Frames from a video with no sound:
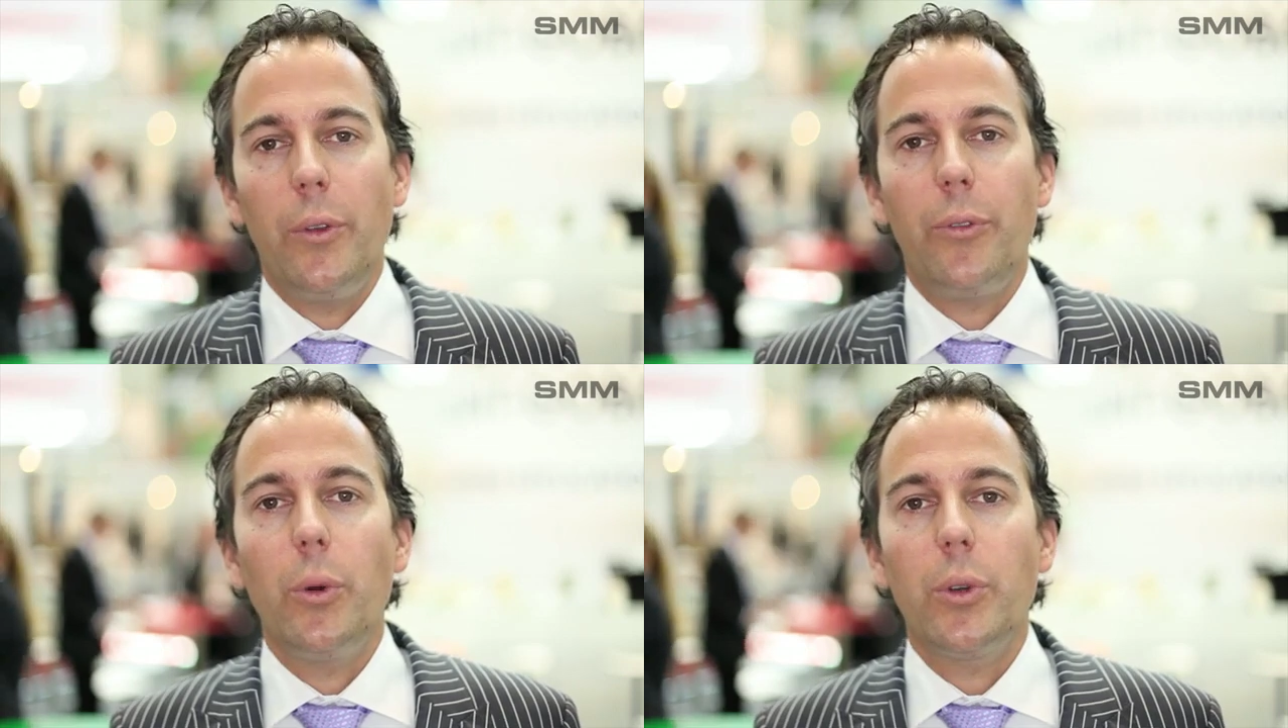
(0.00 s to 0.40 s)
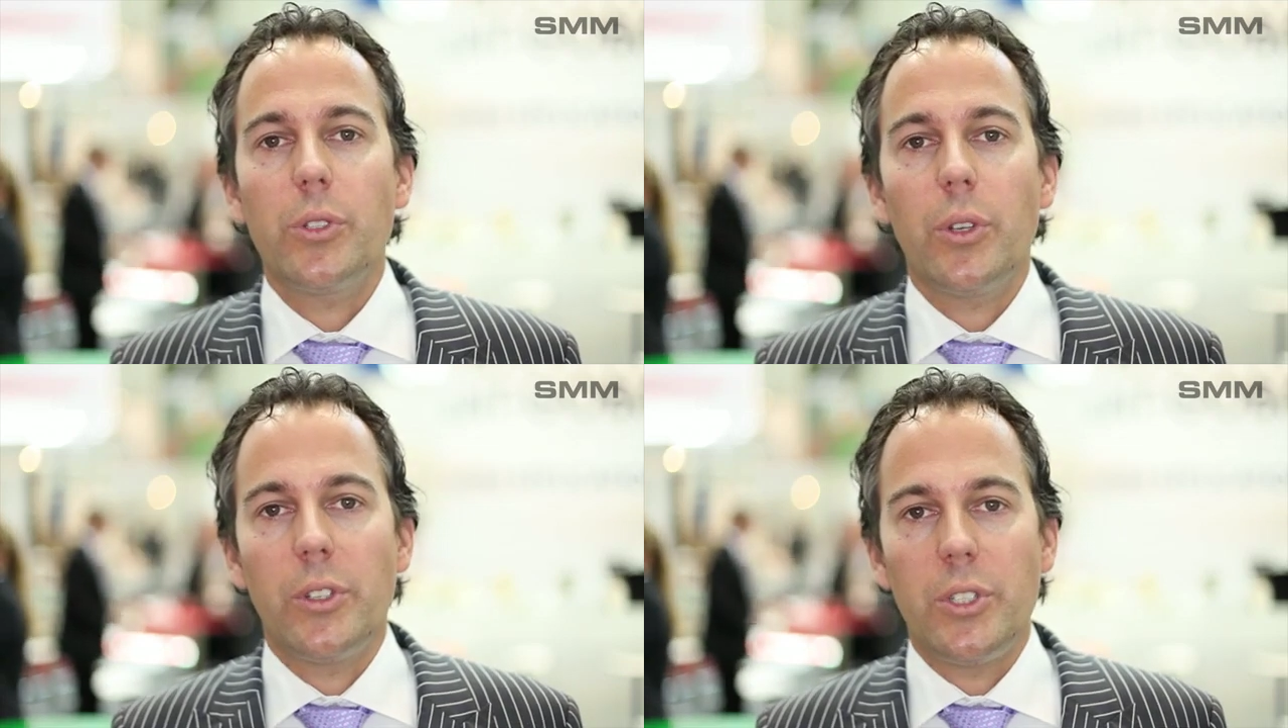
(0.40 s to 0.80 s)

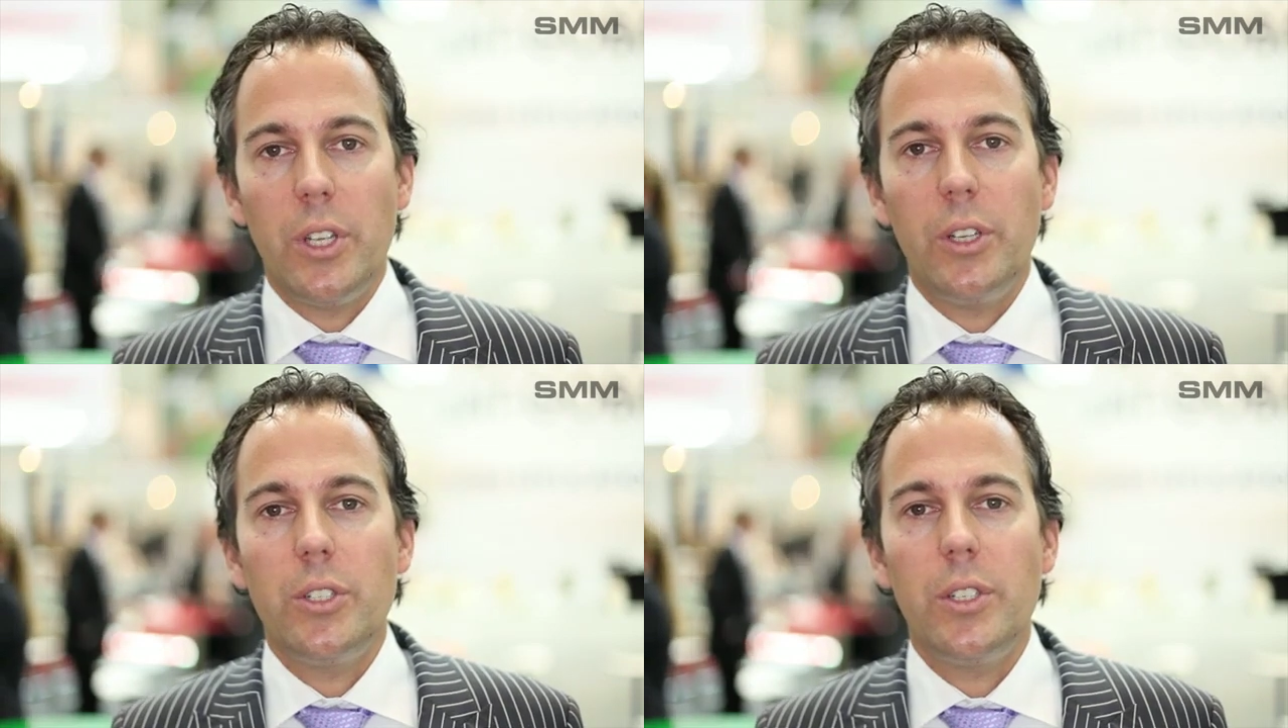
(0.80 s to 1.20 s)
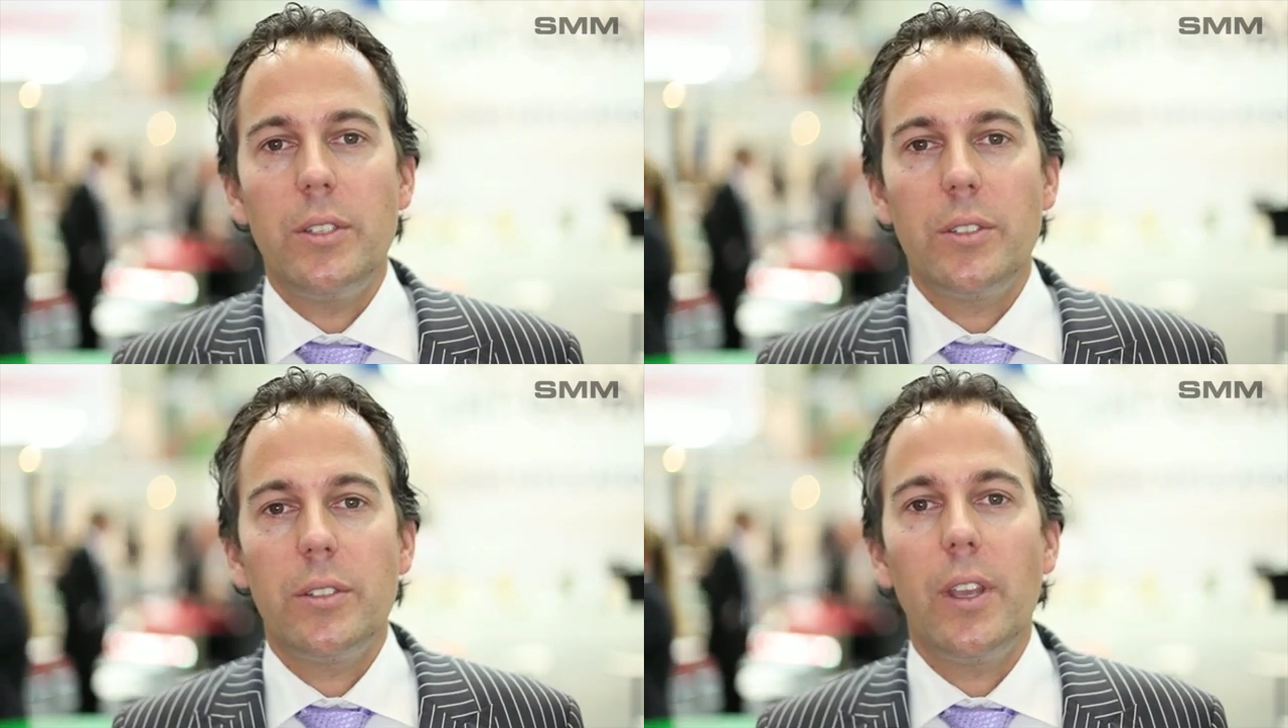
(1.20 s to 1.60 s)
focus on
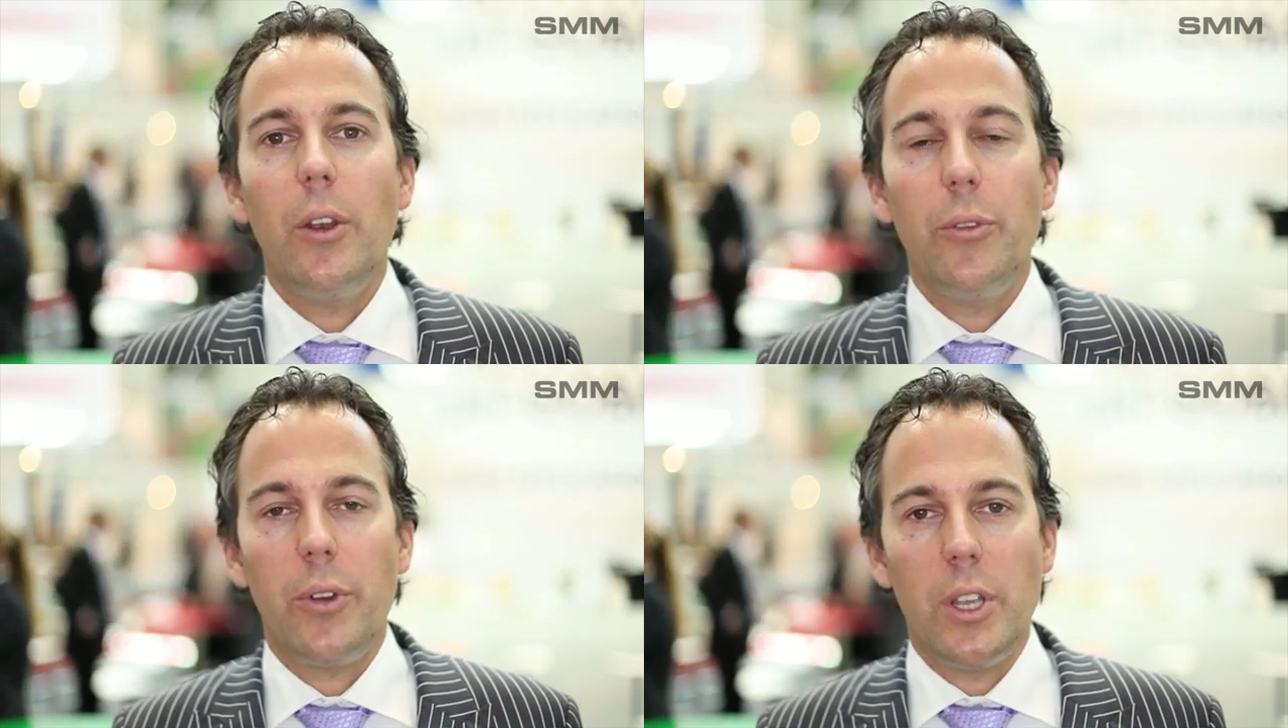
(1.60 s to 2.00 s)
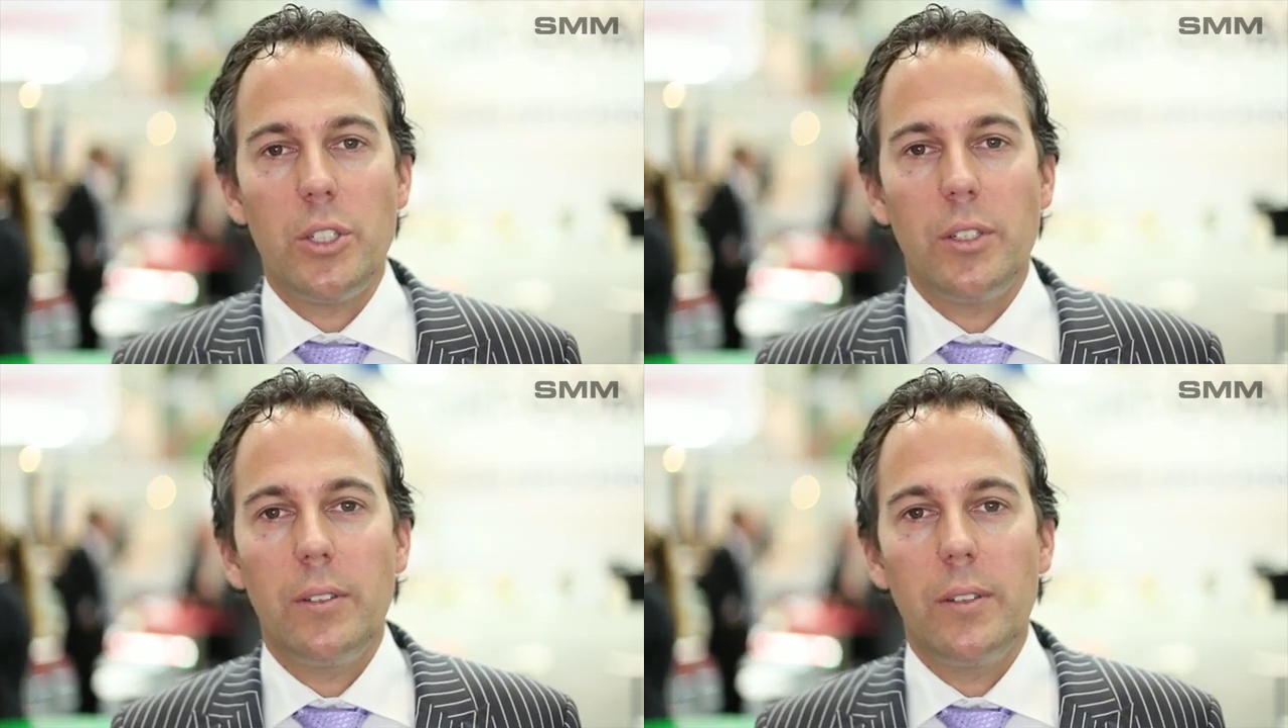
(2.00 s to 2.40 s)
synergies,
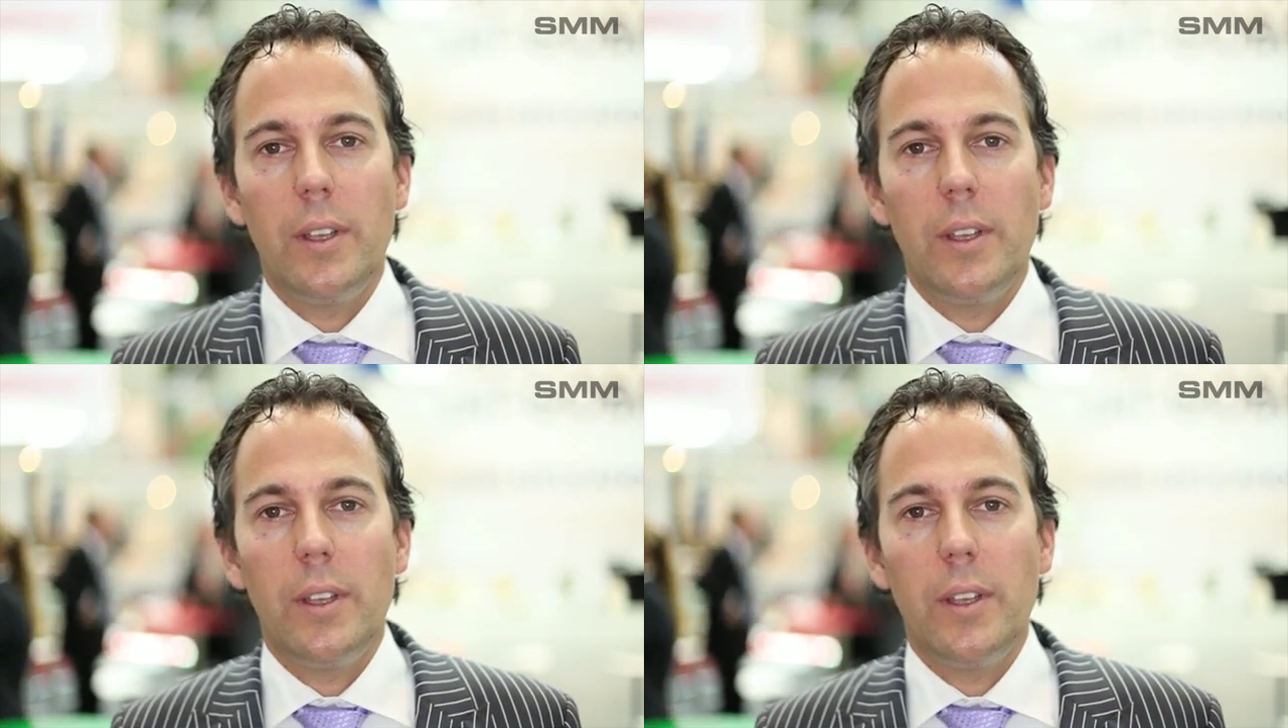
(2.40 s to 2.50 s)
innovation,